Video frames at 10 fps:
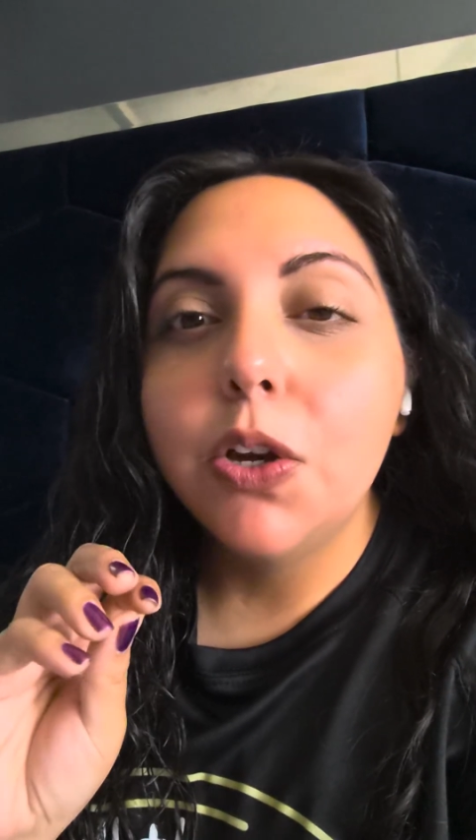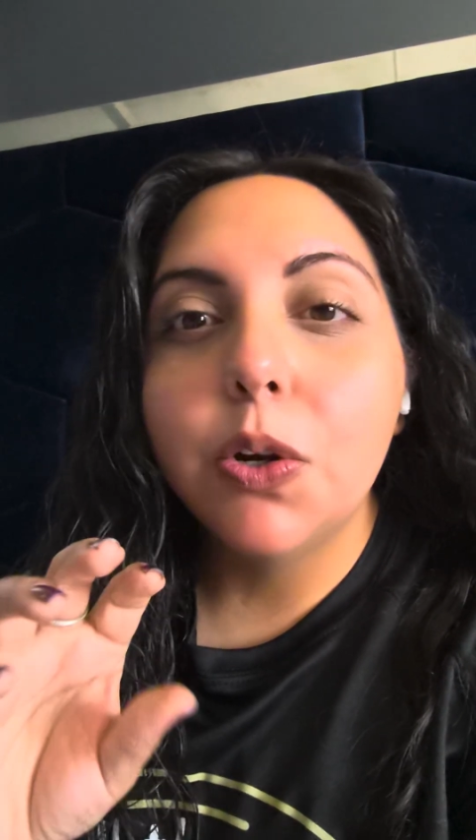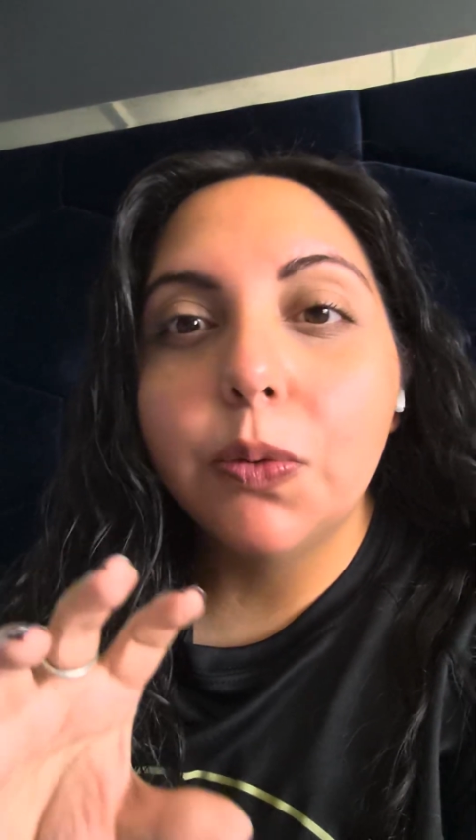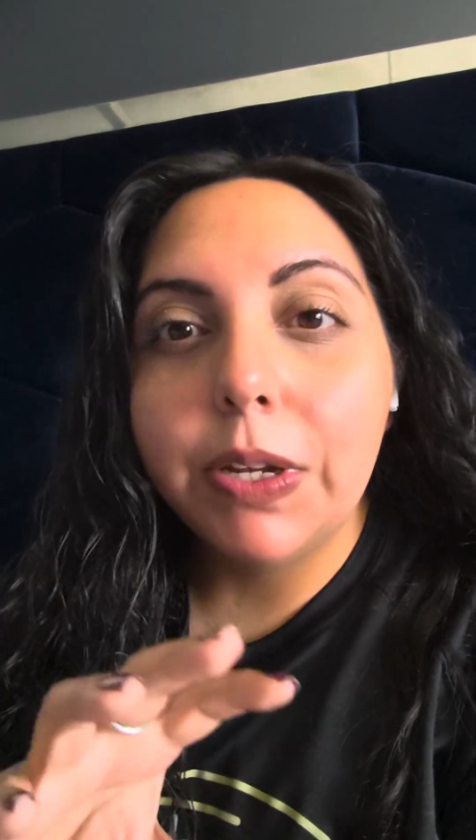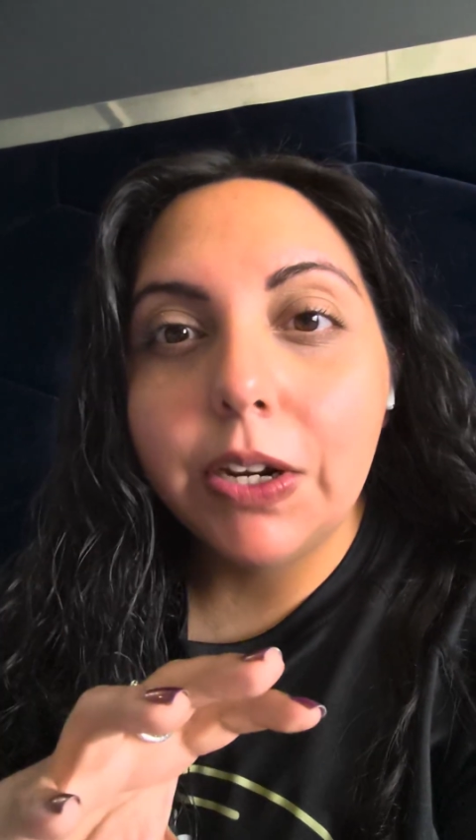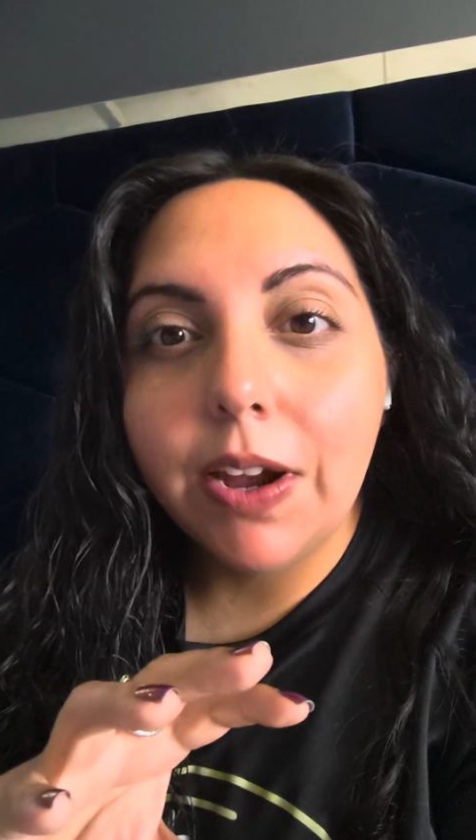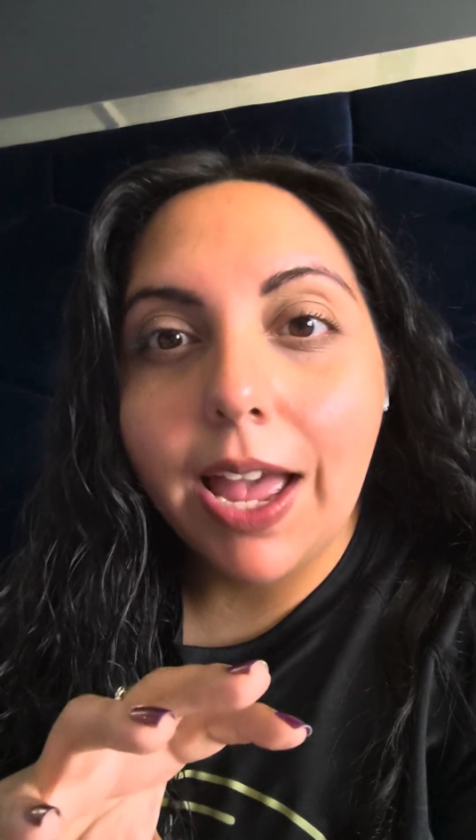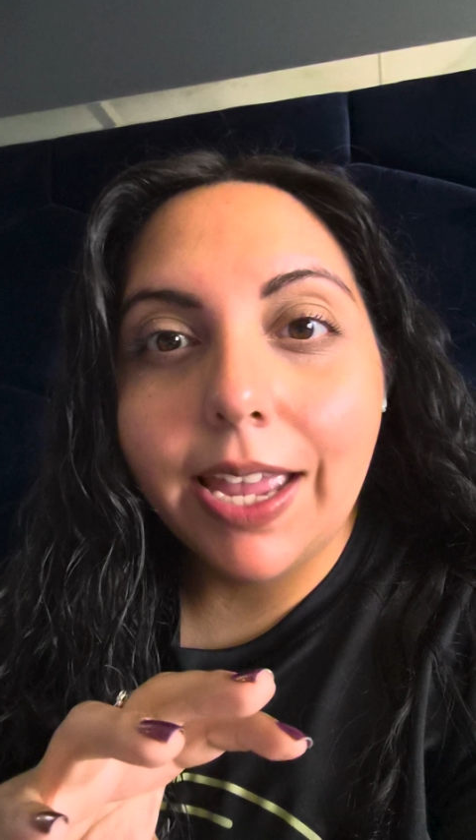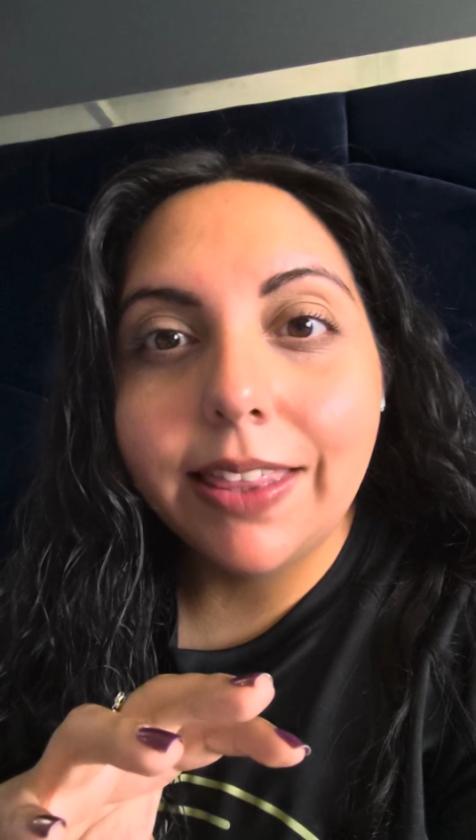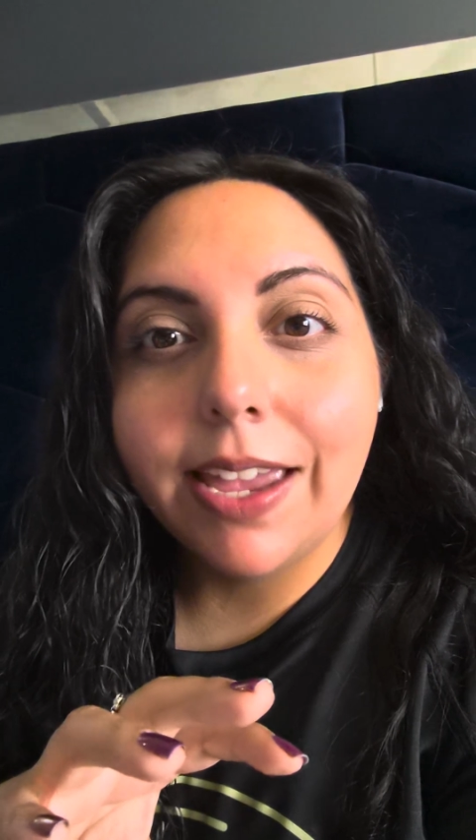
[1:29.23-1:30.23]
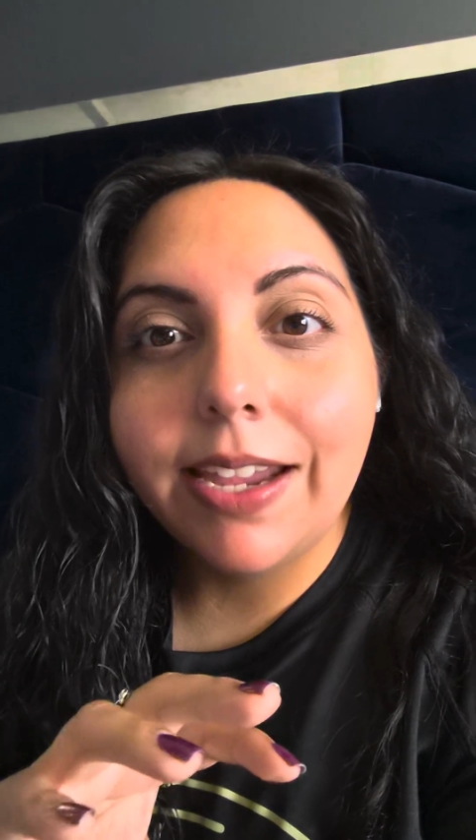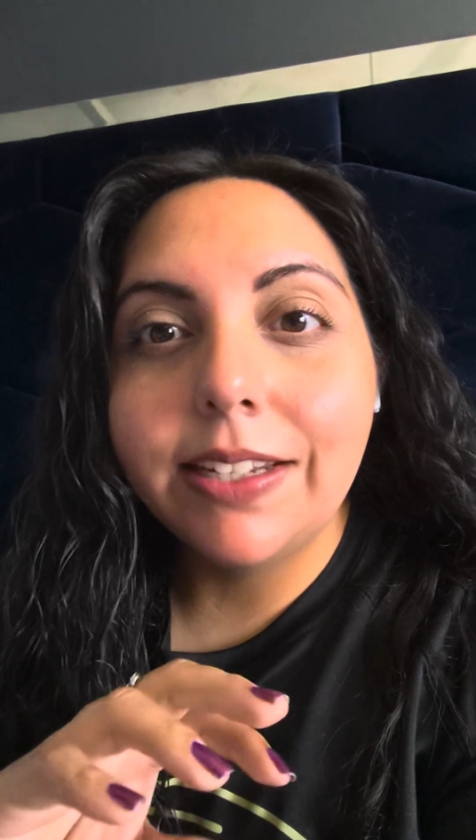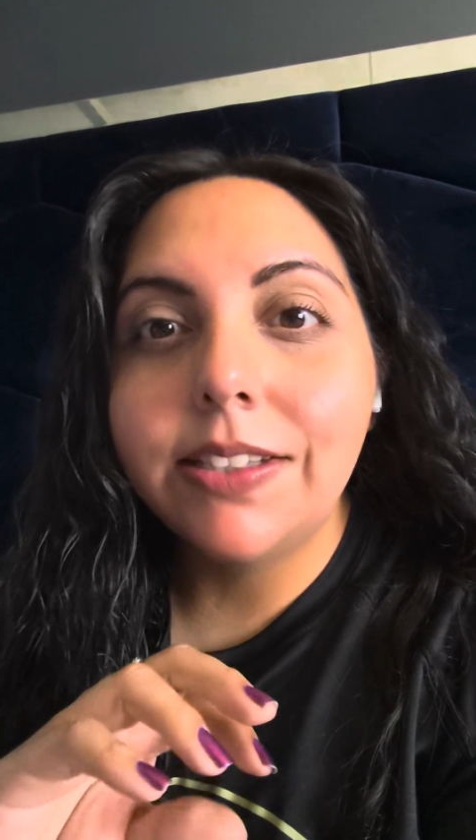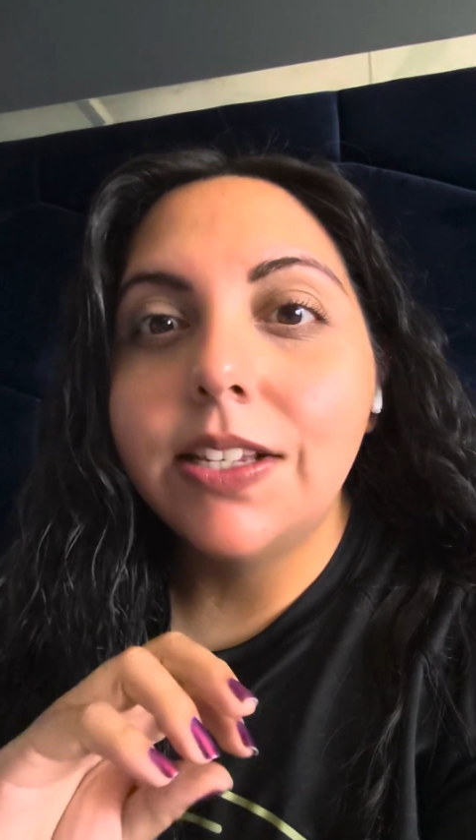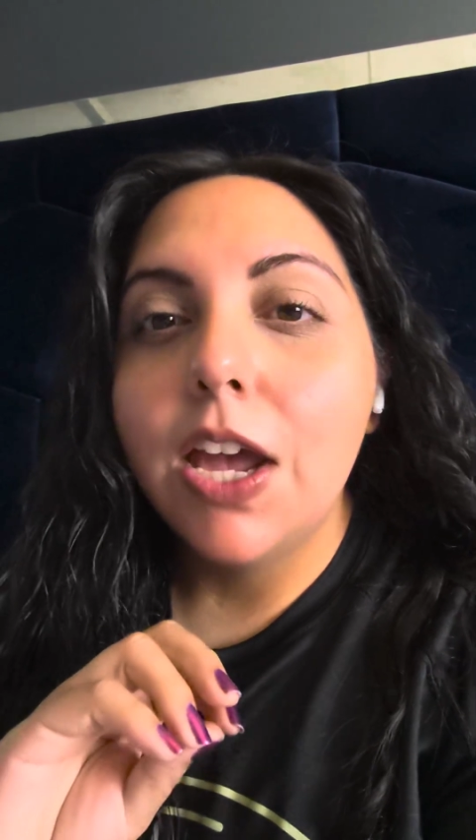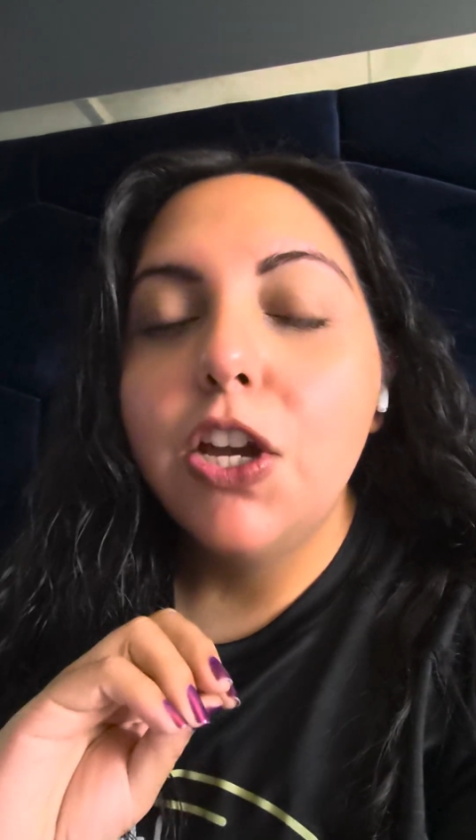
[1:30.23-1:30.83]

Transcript: career highlights,